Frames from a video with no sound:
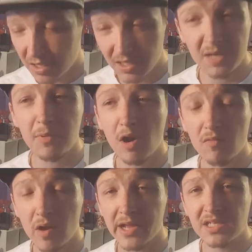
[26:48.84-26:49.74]
keep our
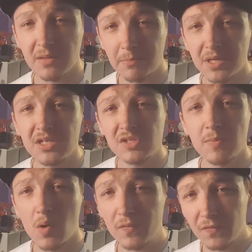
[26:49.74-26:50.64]
rights to be
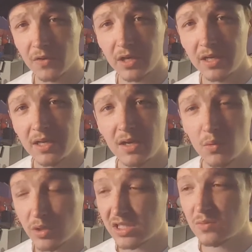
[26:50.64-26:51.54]
smoke free,
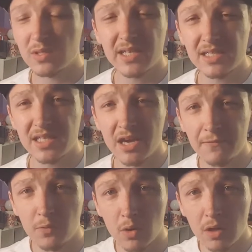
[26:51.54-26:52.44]
which is what they
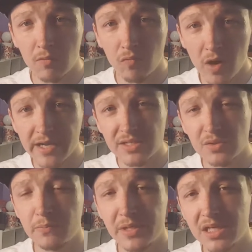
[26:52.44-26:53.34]
stand for, right
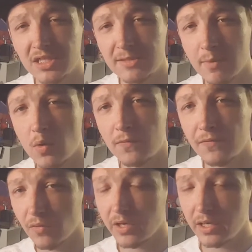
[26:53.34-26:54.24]
to be smoke
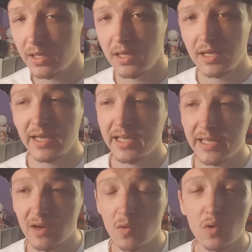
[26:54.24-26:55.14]
free. And
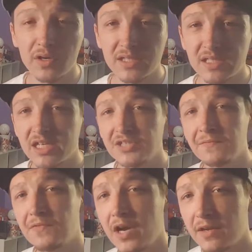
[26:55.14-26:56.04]
they are an
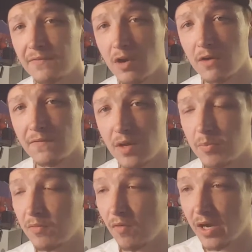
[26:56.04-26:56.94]
organization fighting for our
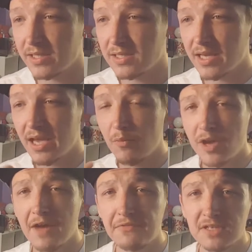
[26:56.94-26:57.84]
vaping rights, and we
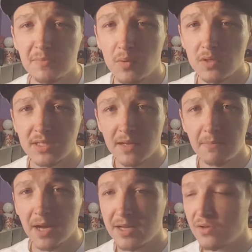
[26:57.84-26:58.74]
have to support
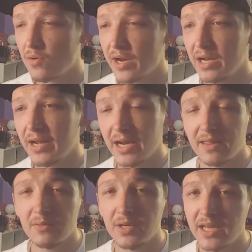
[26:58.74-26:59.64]
them by donating
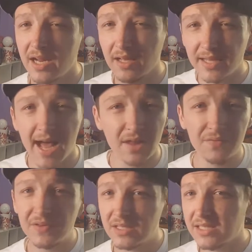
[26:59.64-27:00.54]
anything we can.
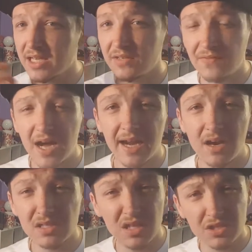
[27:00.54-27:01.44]
$1, 50 cents,
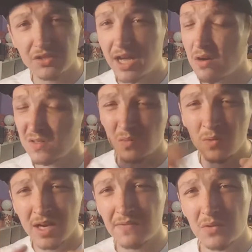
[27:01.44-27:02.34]
$5, $100,
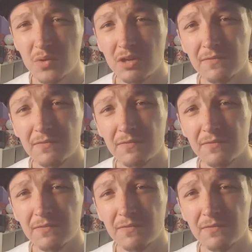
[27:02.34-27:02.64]
whatever you can